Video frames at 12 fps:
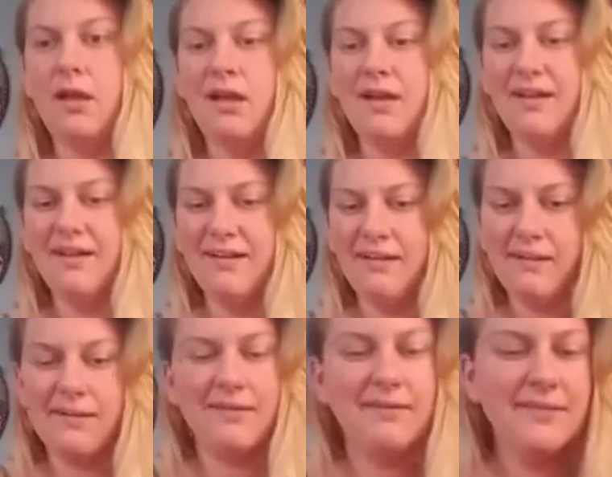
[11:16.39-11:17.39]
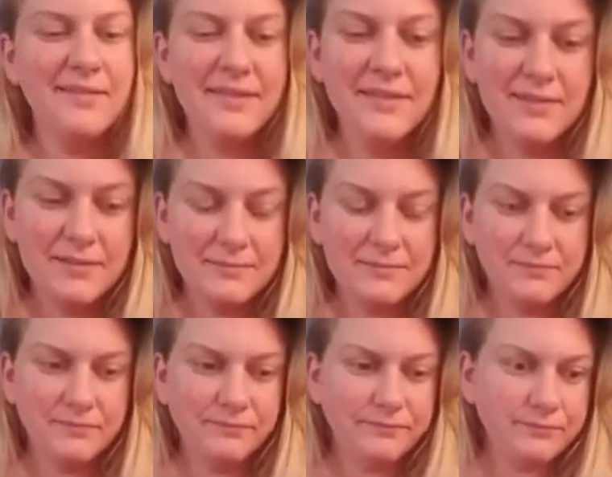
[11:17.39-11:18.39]

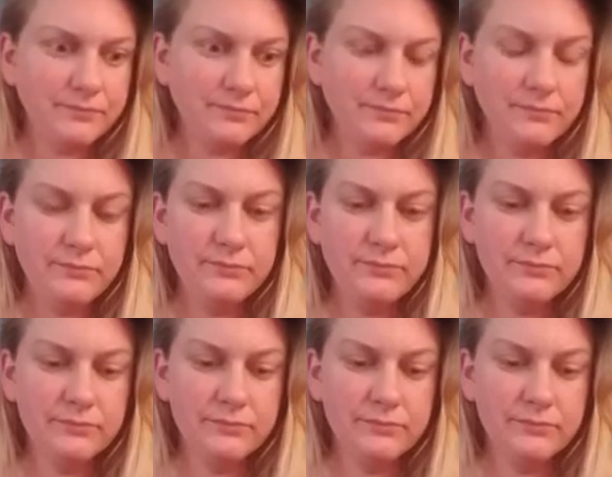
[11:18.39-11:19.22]
Nobody speaks.